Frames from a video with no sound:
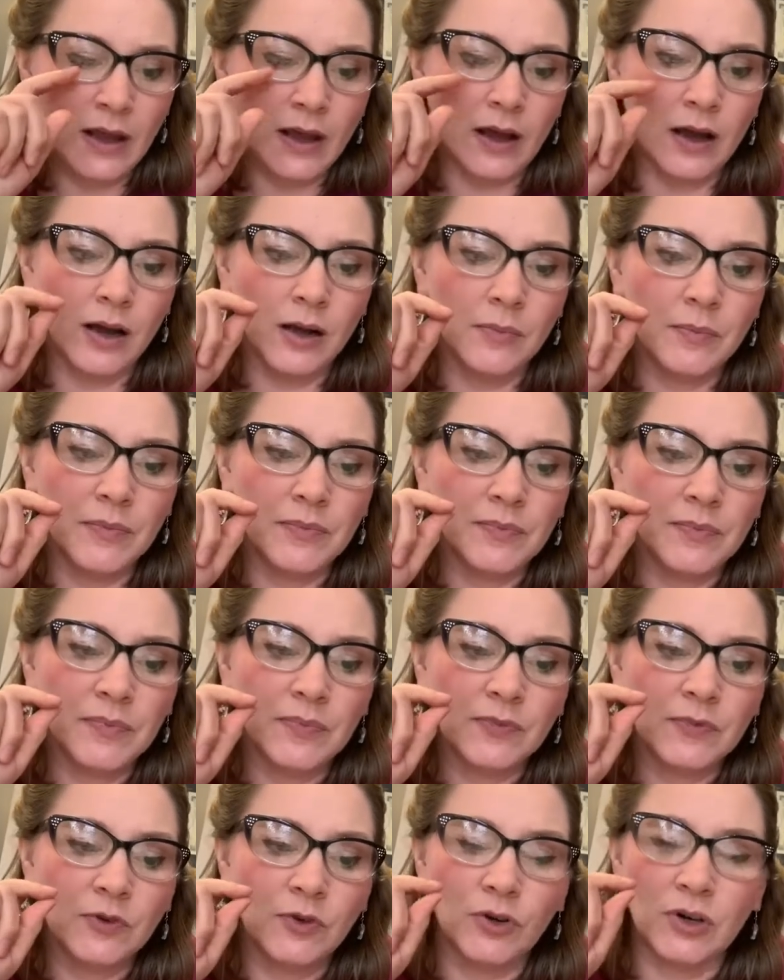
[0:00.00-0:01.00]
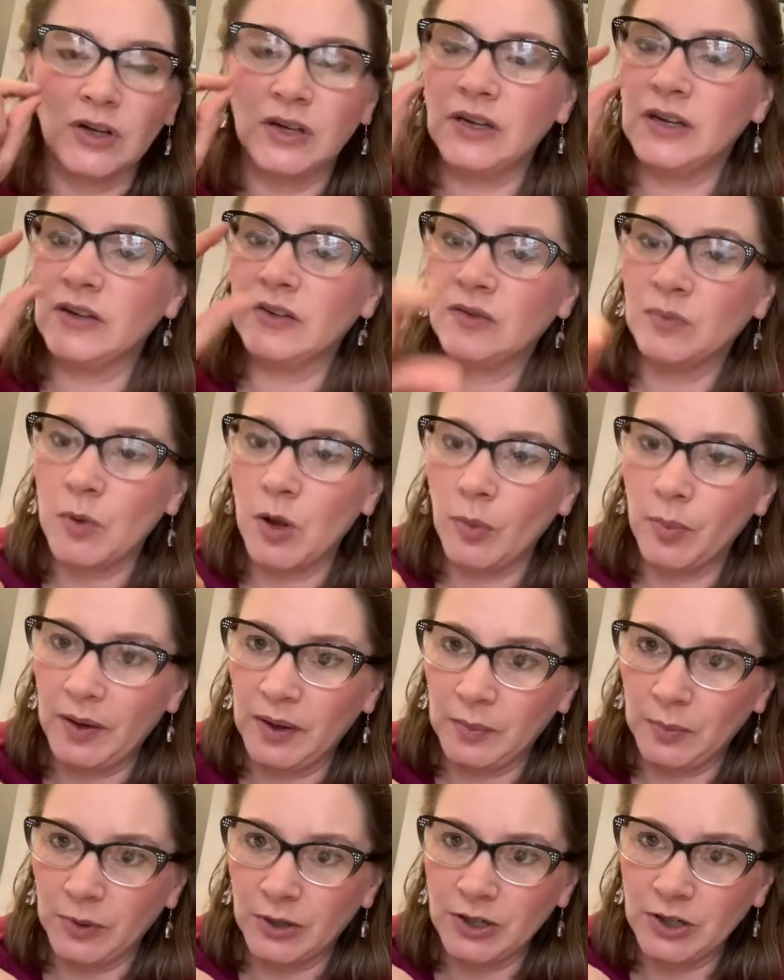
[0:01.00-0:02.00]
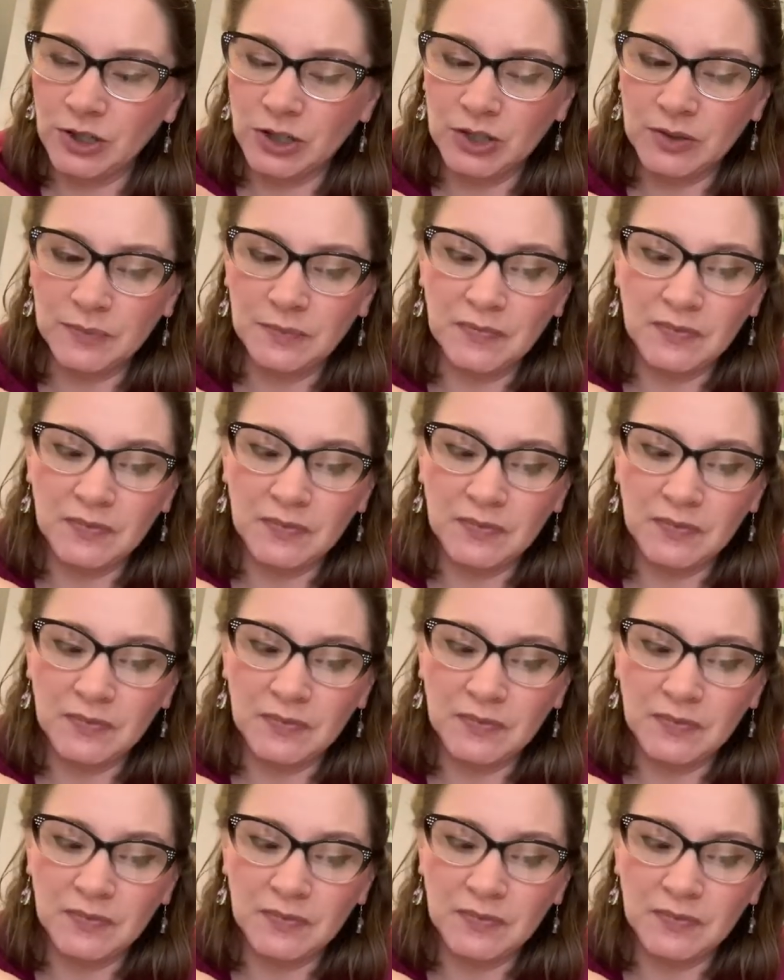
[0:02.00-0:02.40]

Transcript: You're going to need a small paintbrush.